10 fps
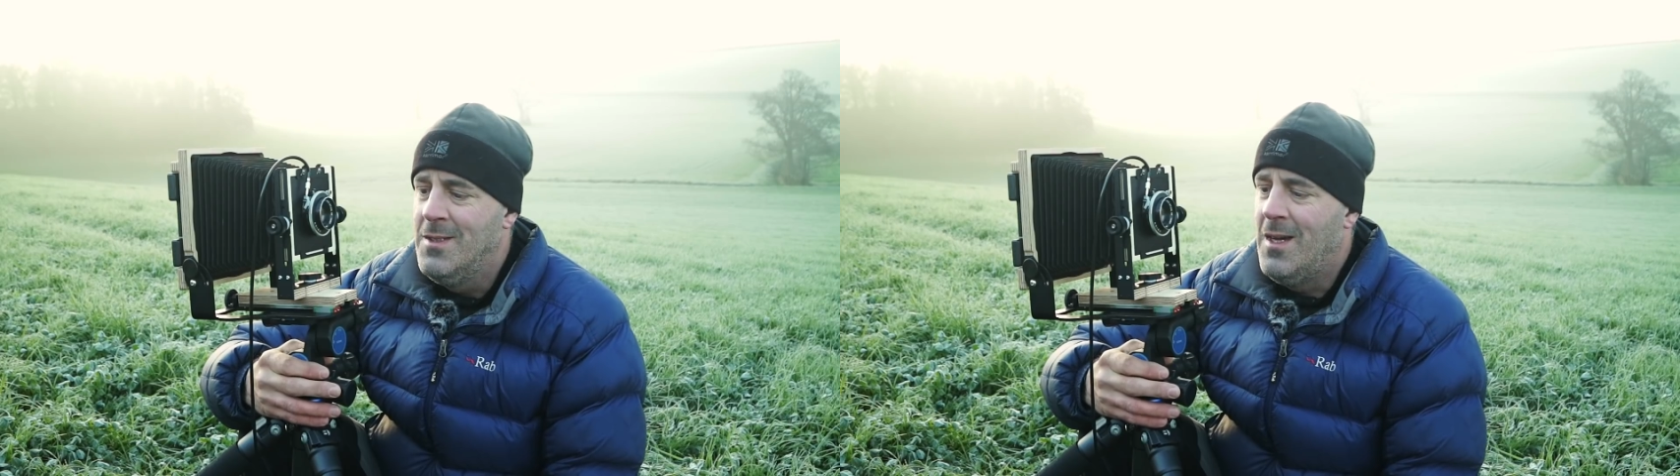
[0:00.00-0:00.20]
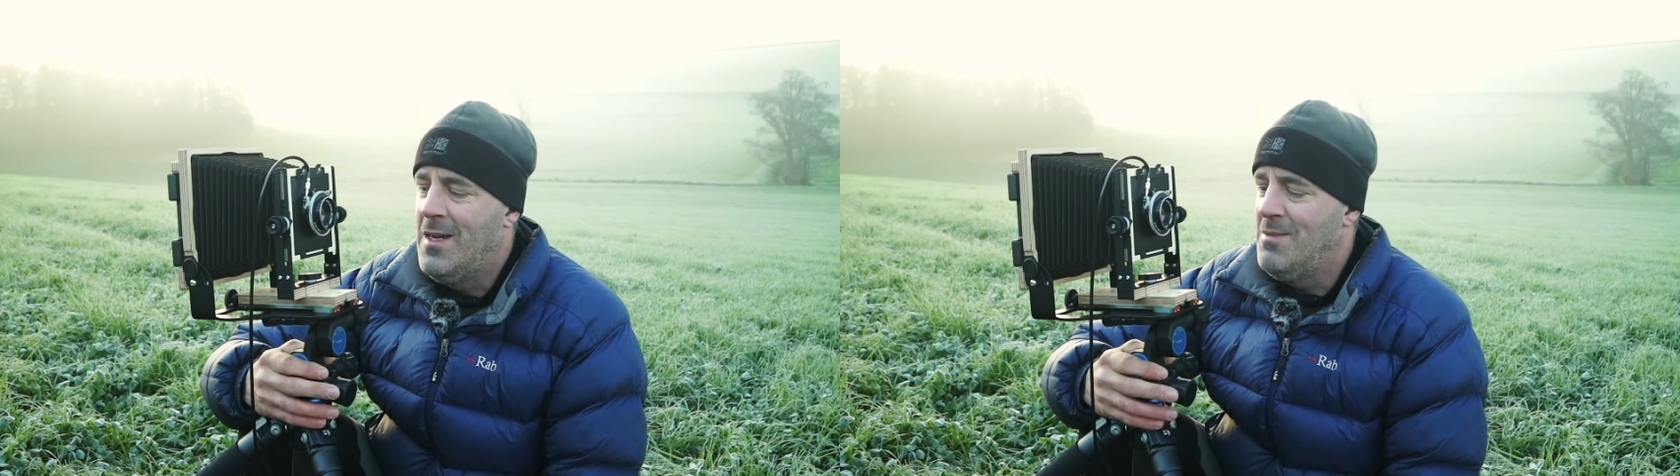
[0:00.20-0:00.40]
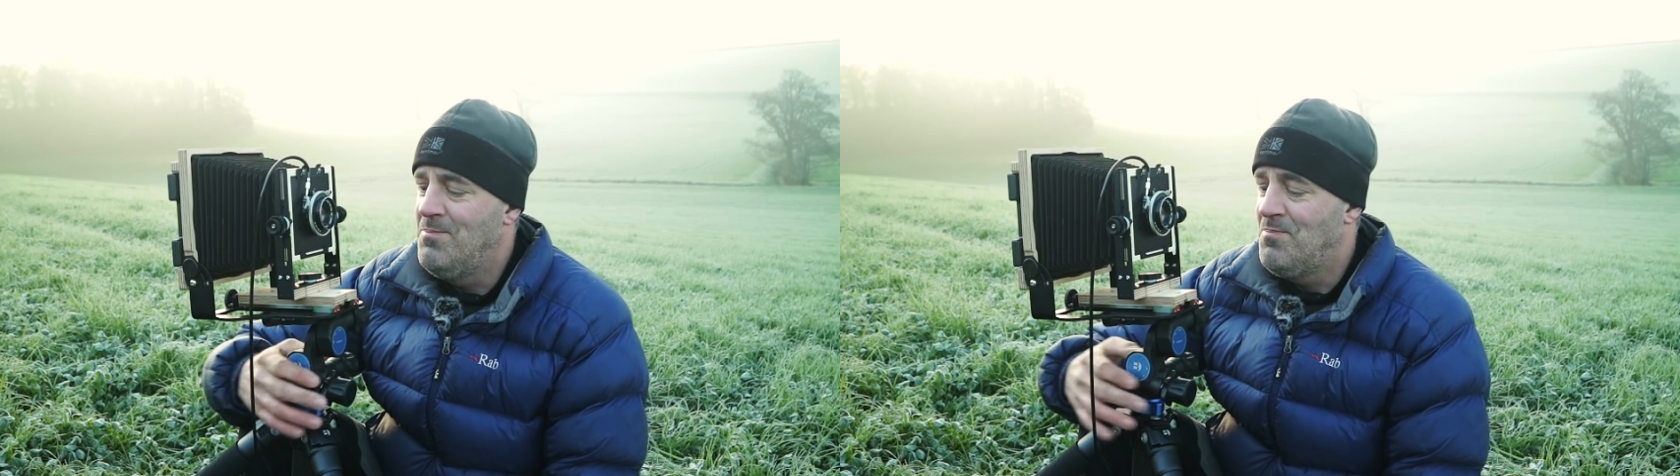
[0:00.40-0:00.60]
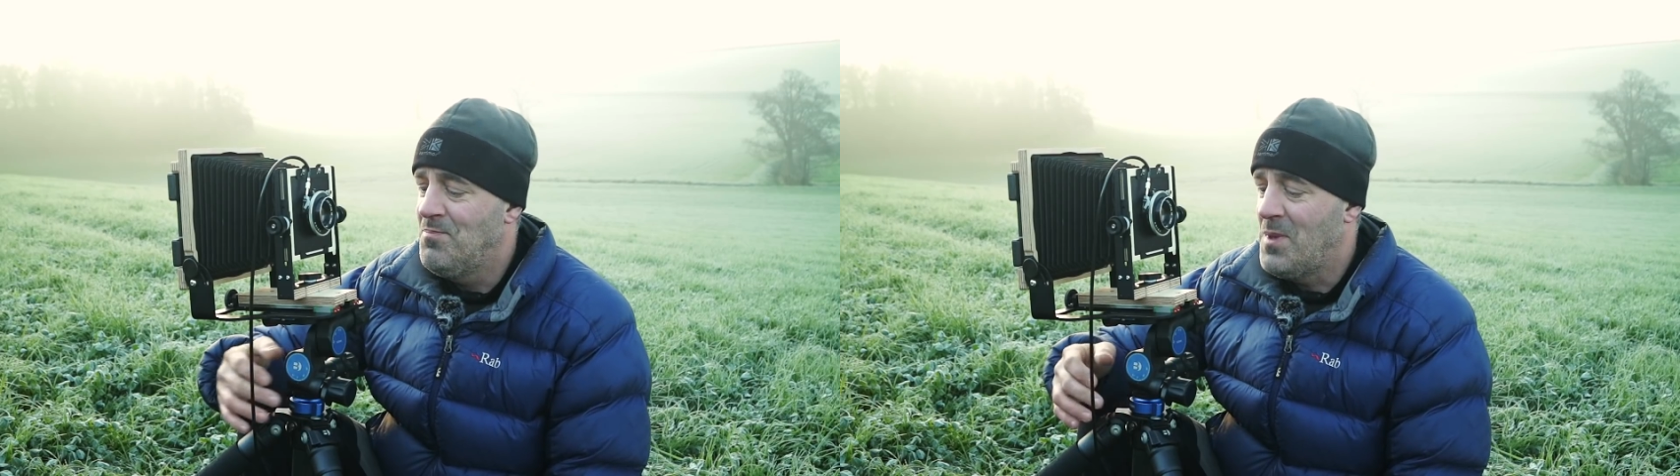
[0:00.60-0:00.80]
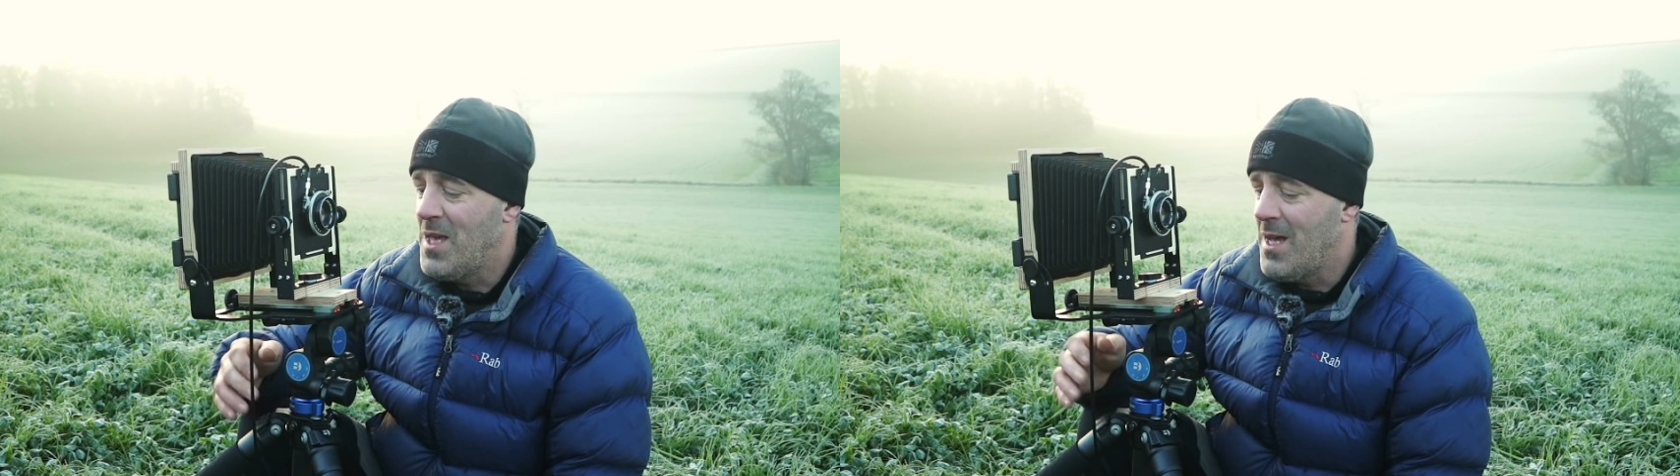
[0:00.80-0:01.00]

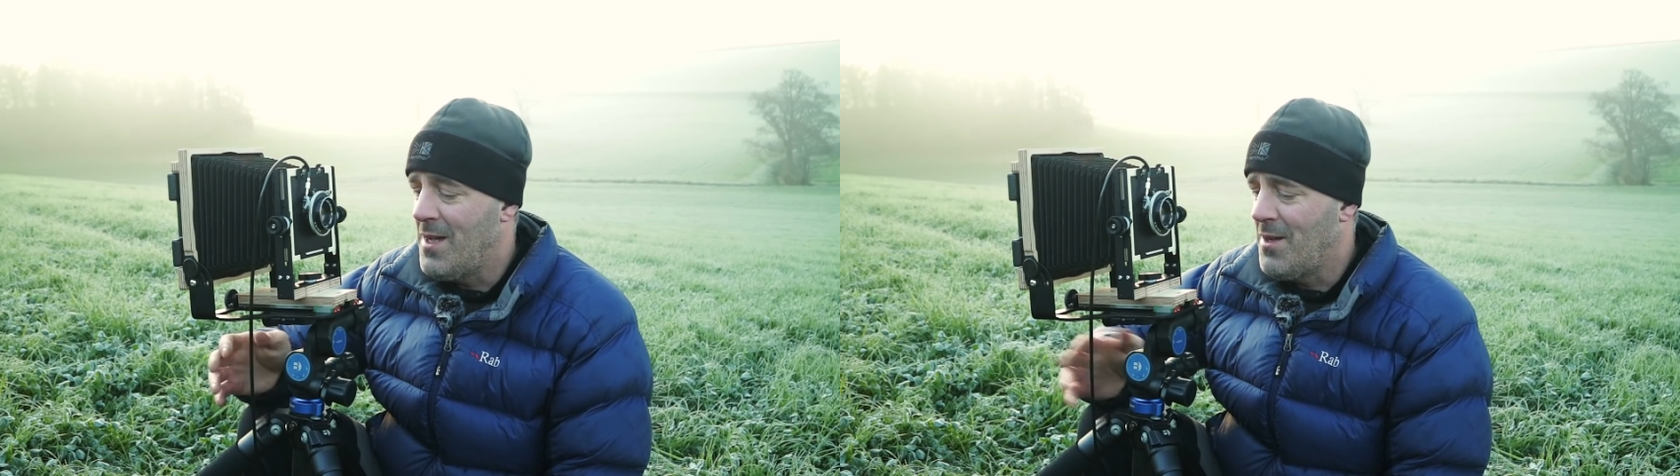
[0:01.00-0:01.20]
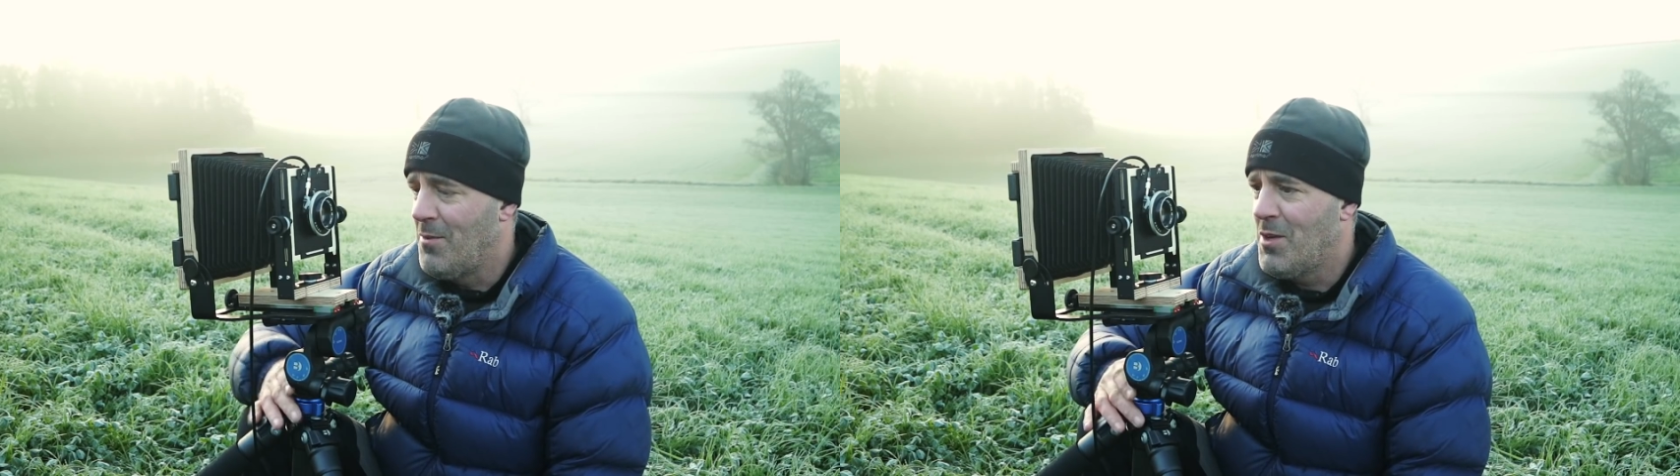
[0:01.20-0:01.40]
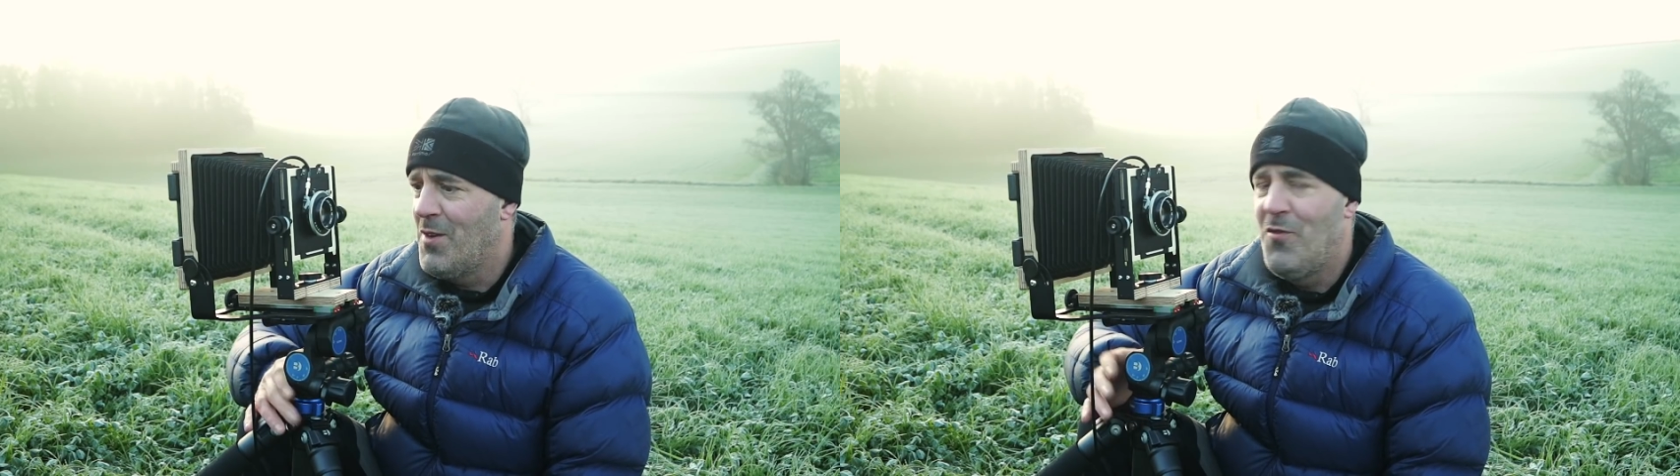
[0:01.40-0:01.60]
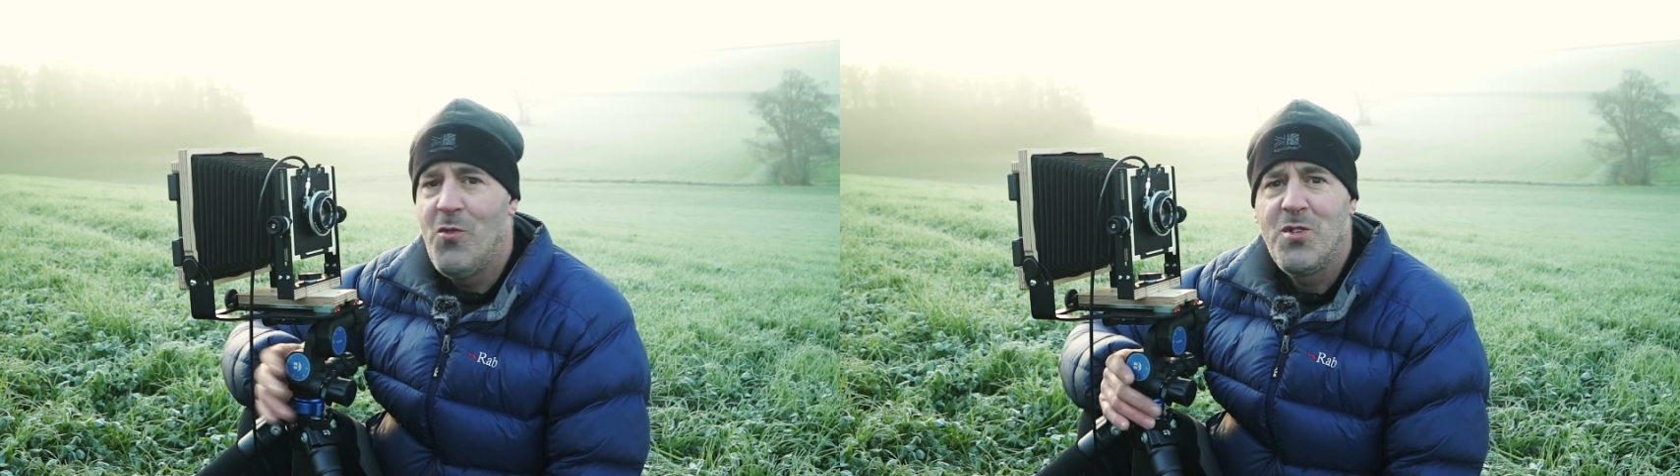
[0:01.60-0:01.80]
But yeah, I'm looking forward